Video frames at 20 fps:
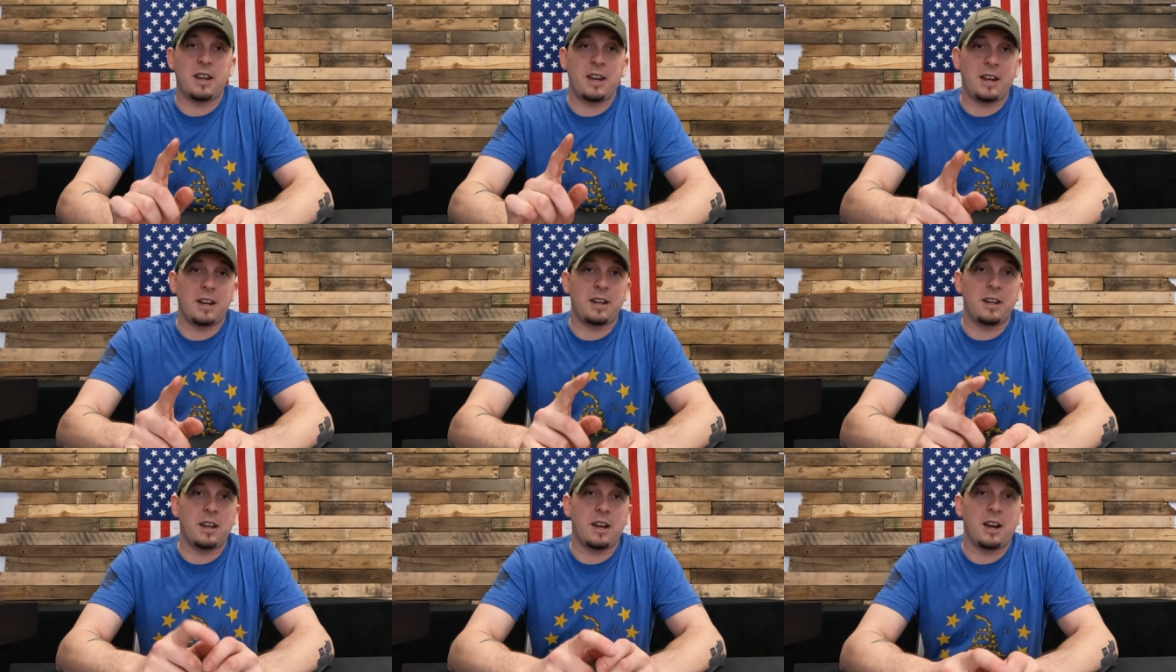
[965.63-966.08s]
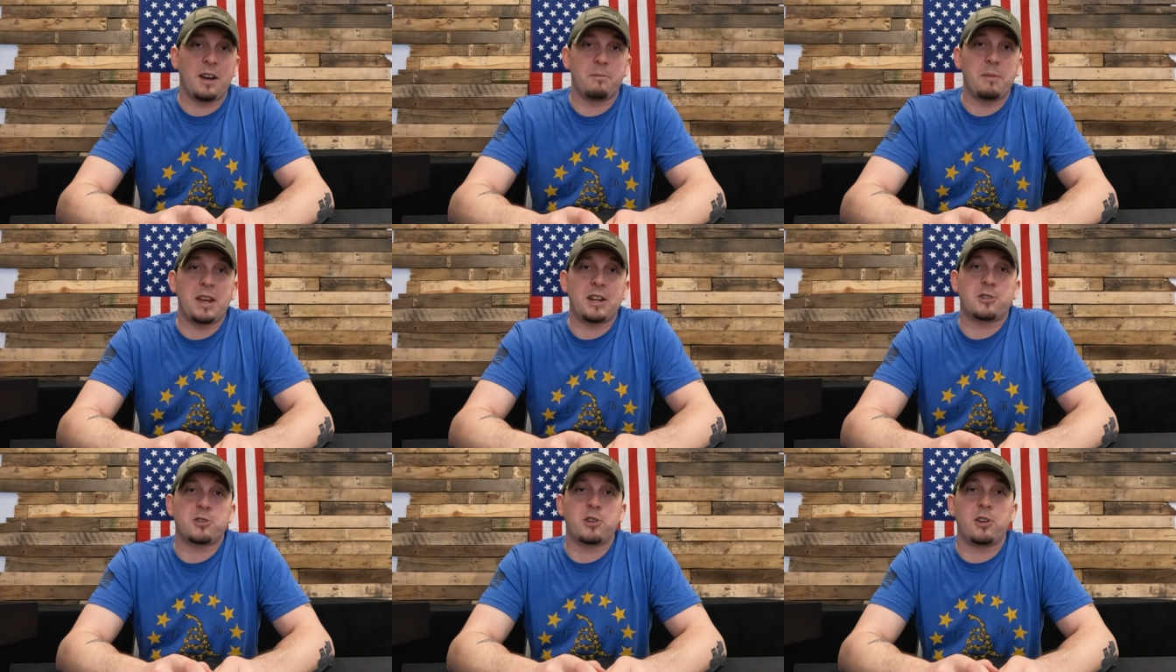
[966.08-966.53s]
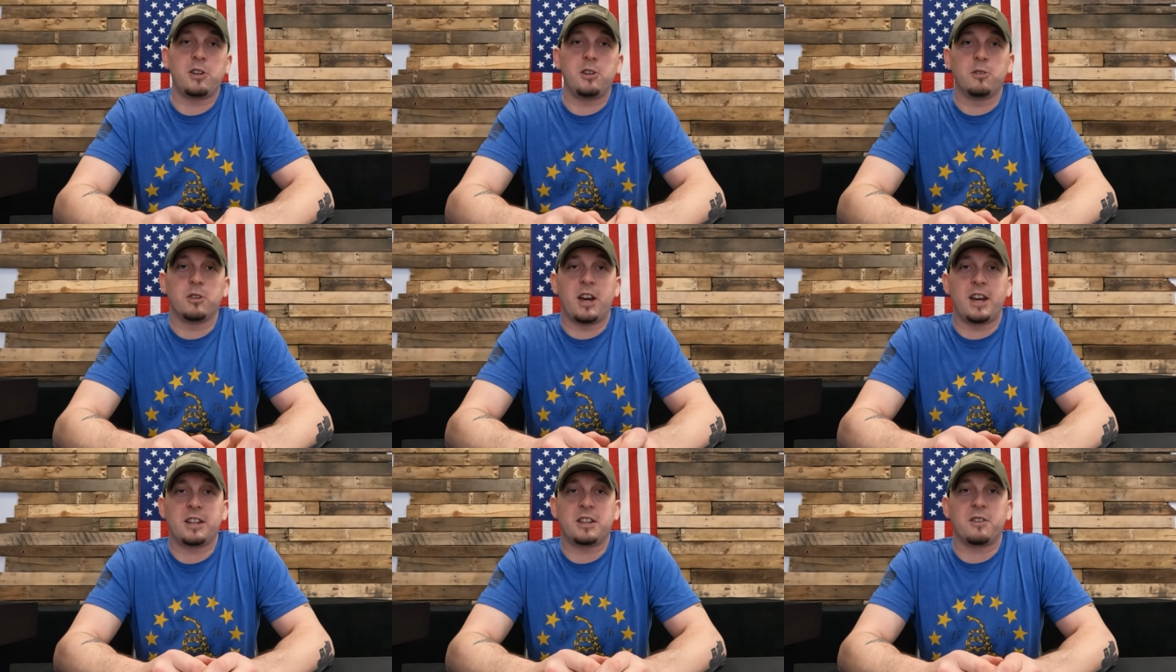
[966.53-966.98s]
and uh, make sure
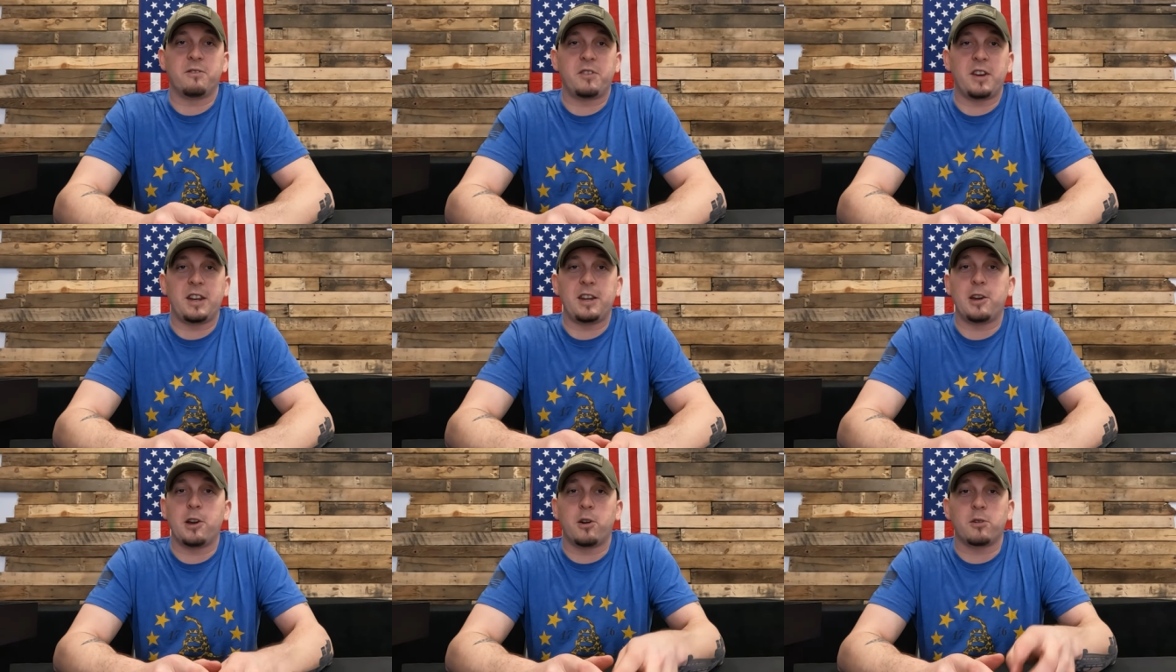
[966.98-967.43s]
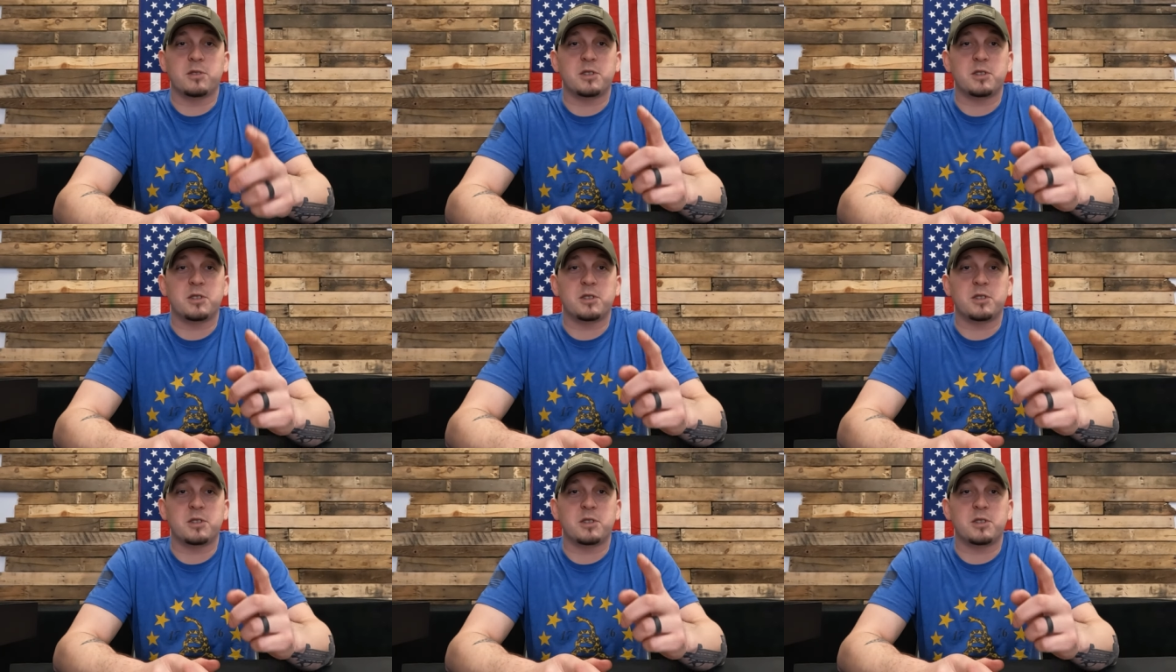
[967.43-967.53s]
you like the video,